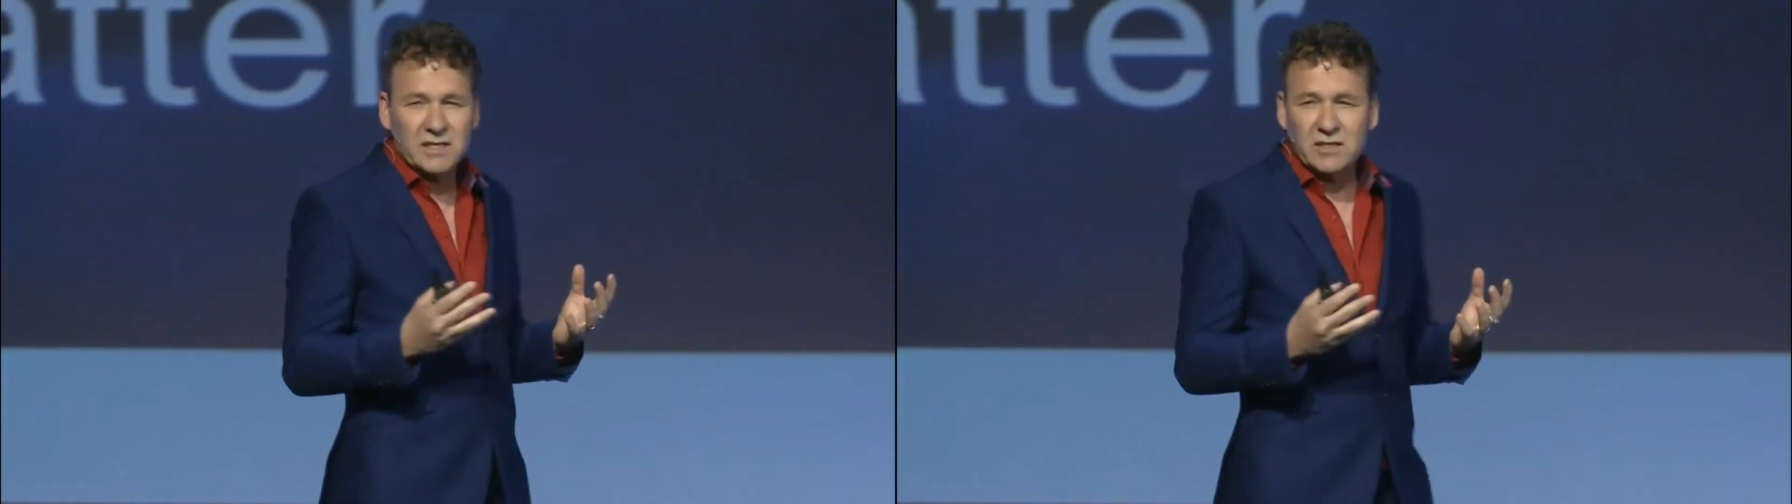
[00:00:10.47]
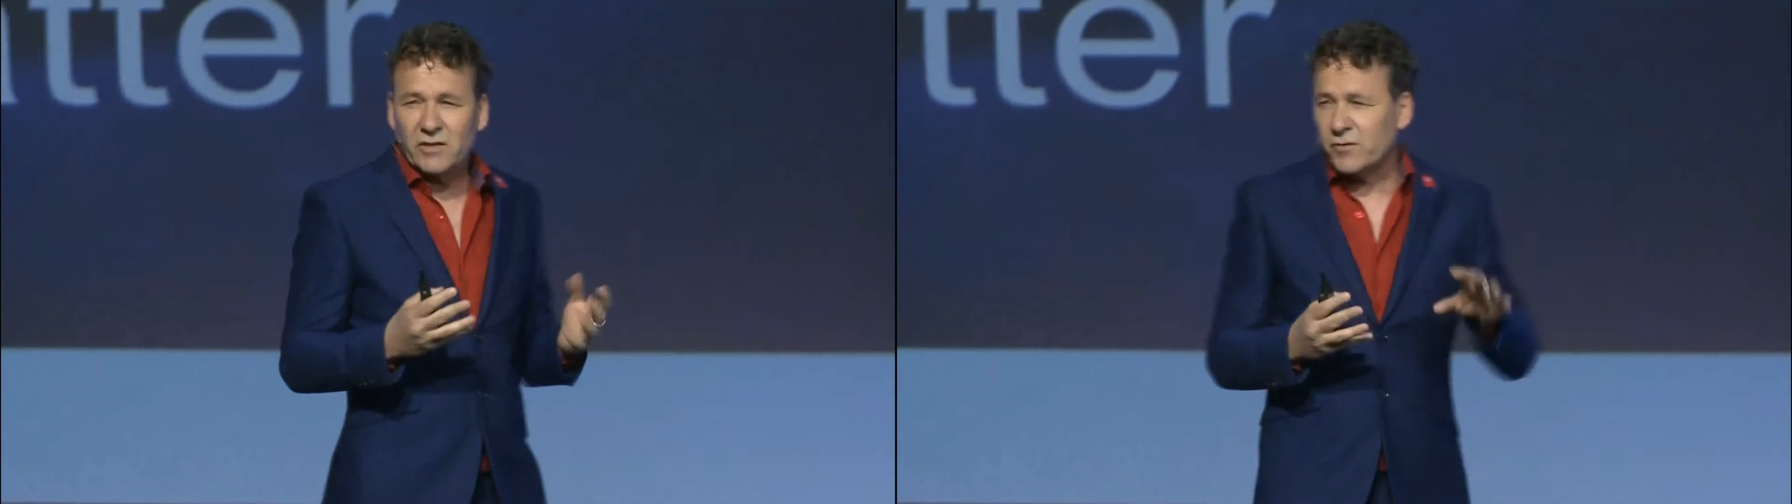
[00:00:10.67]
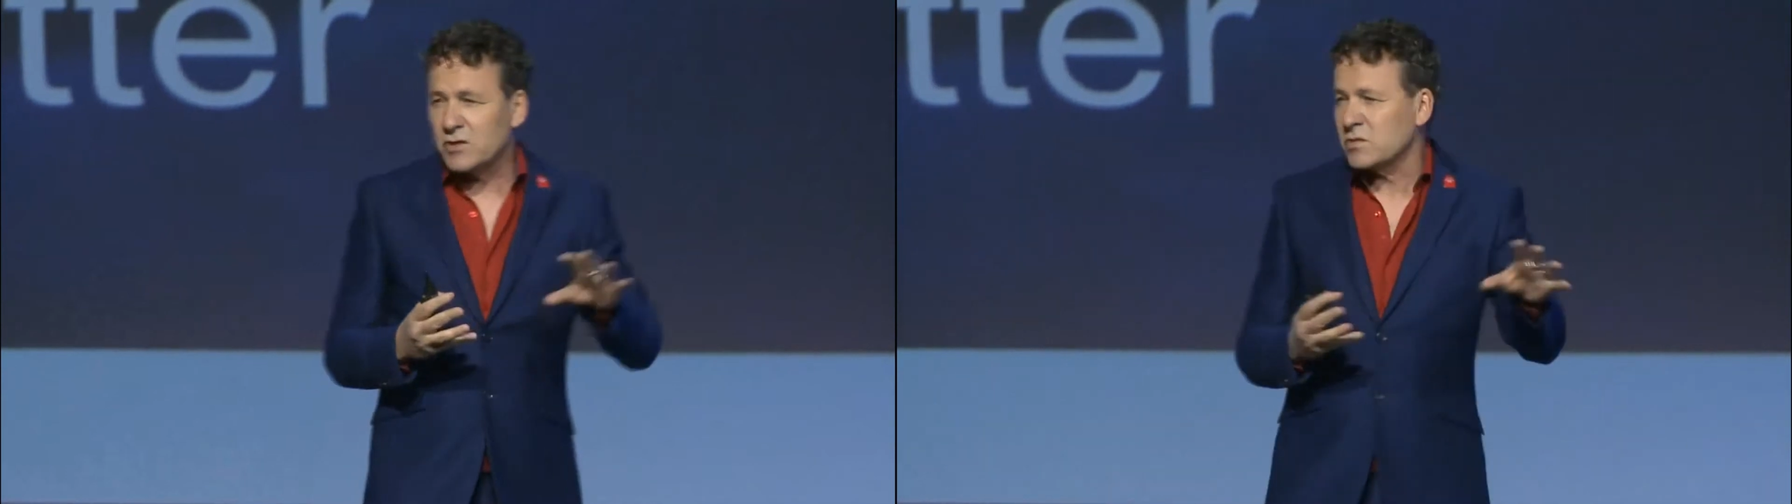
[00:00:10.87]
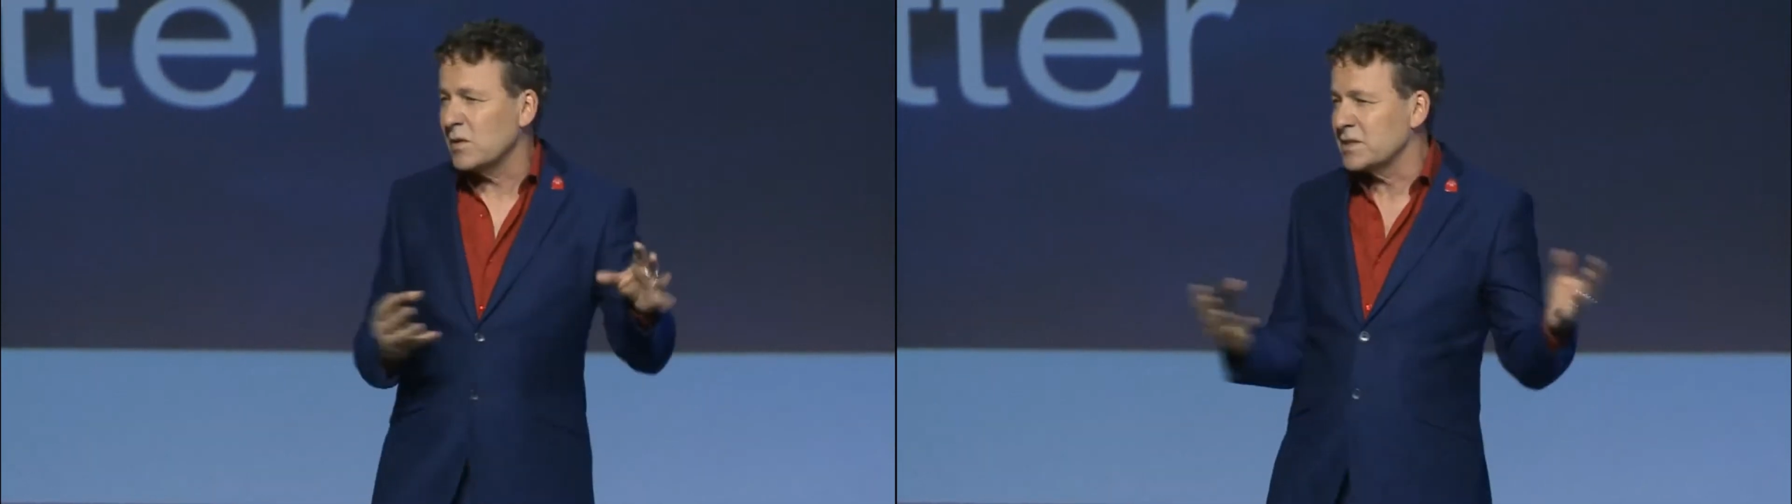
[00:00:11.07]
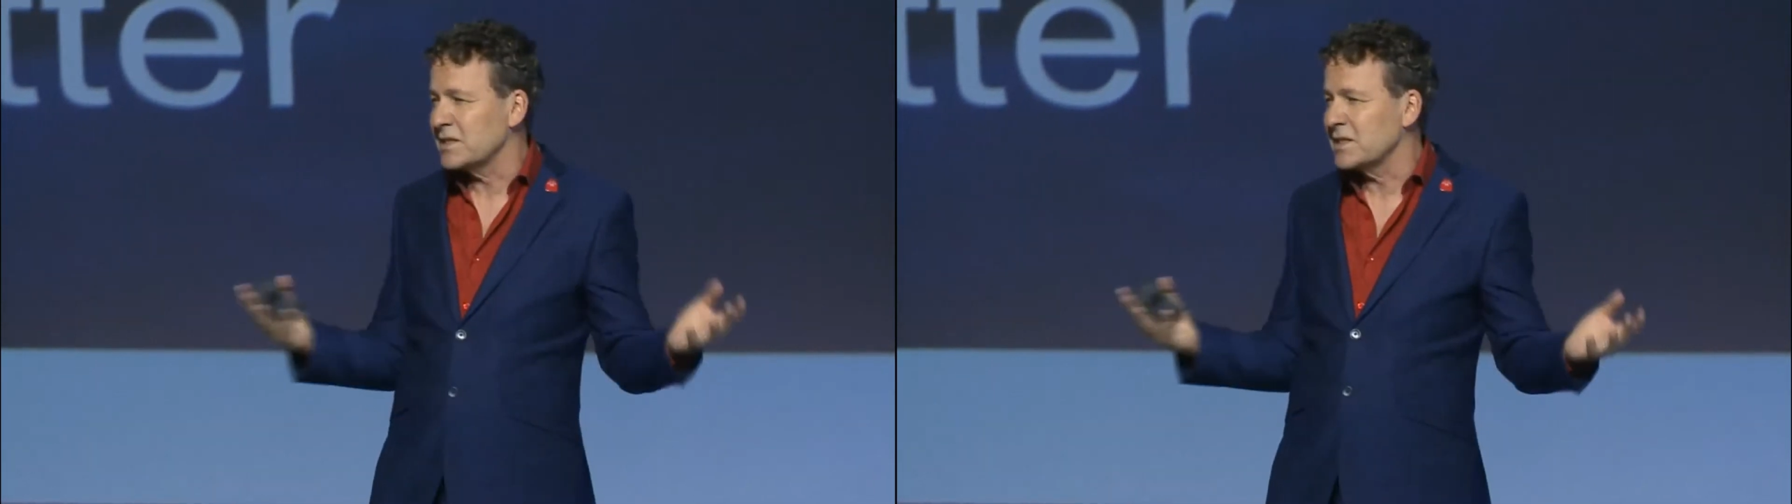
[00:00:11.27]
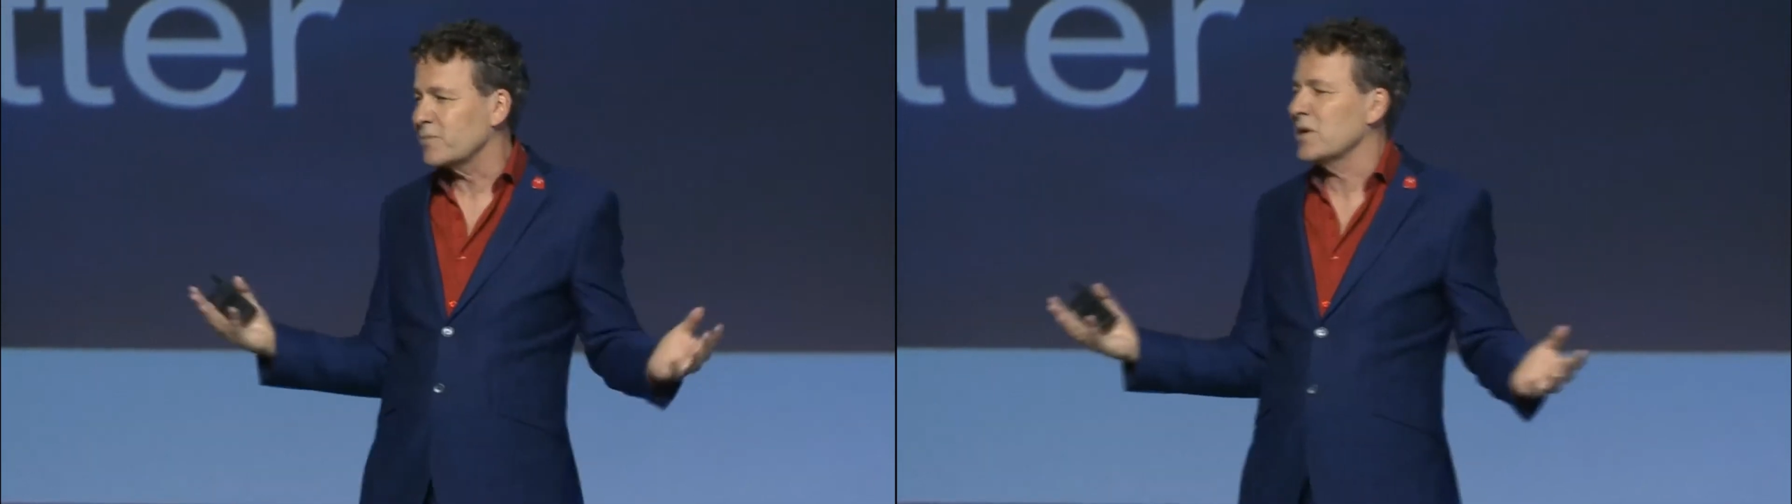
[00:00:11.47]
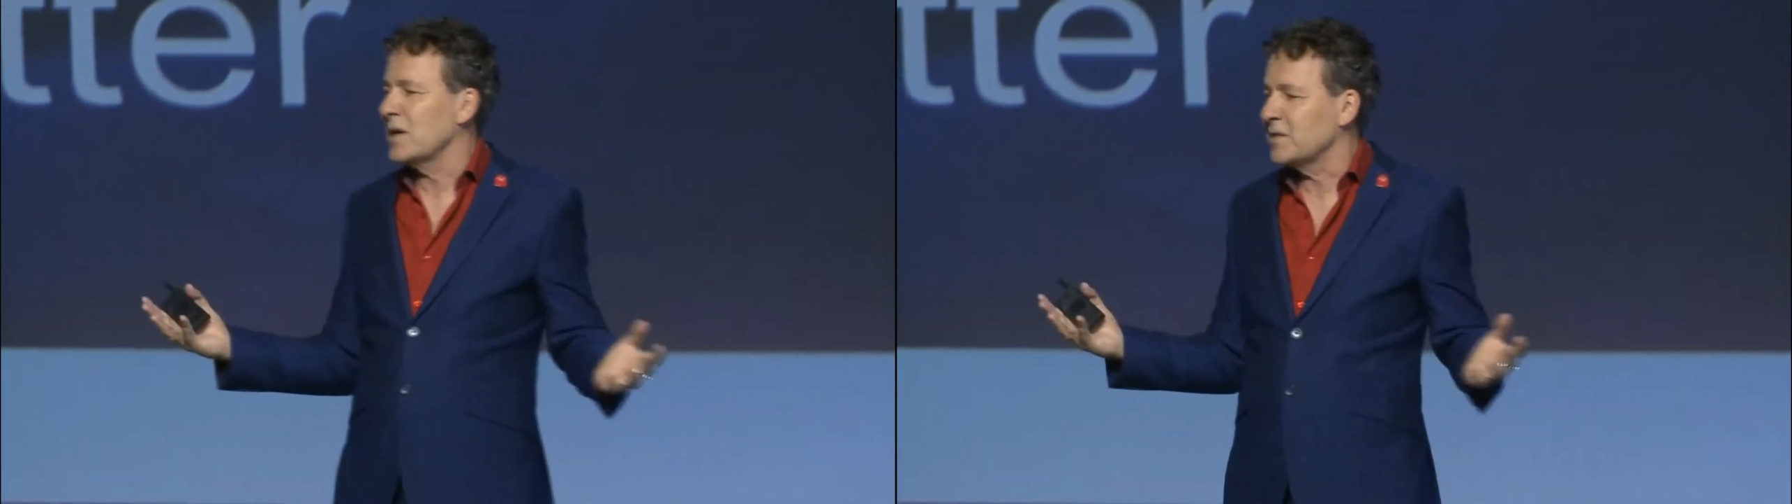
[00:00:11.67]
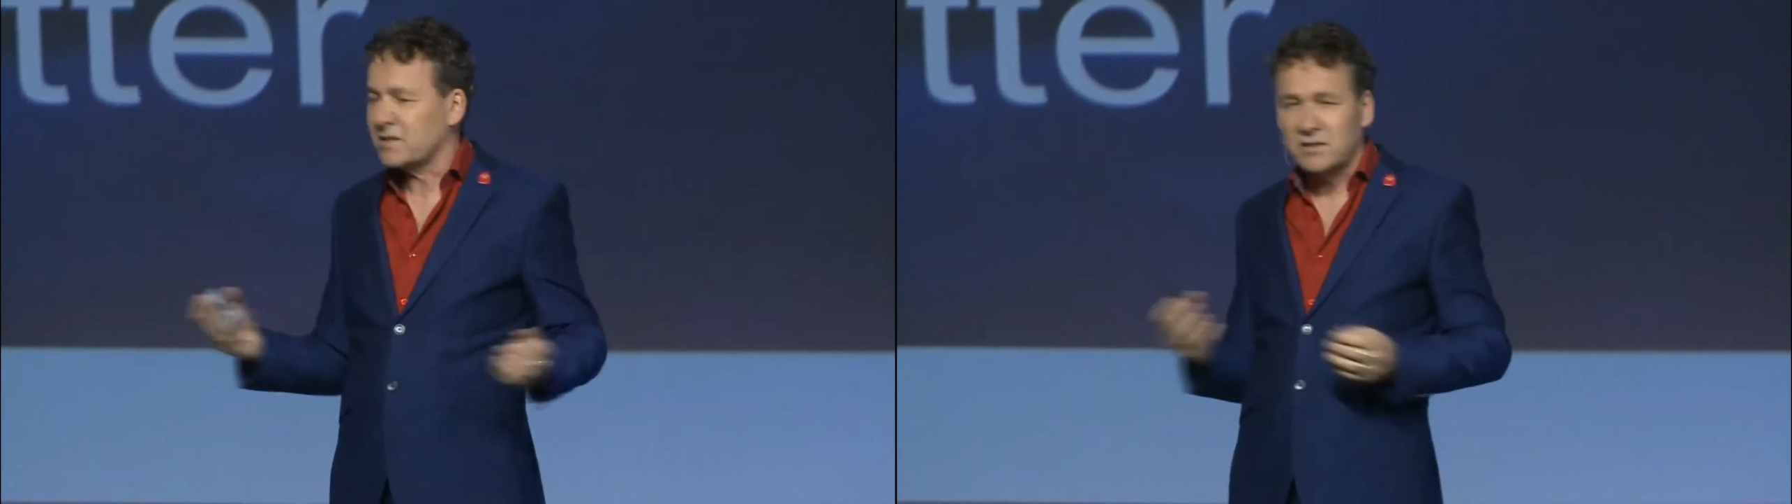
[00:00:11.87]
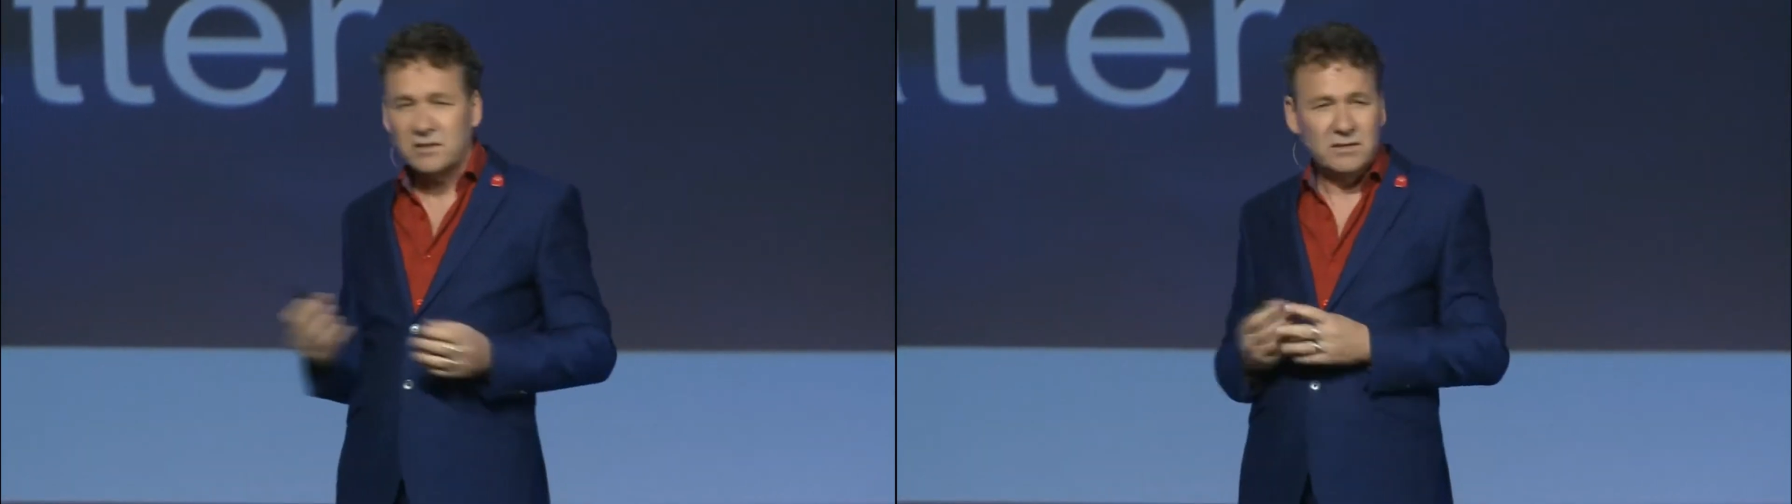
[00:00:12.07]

and the first one was this premise.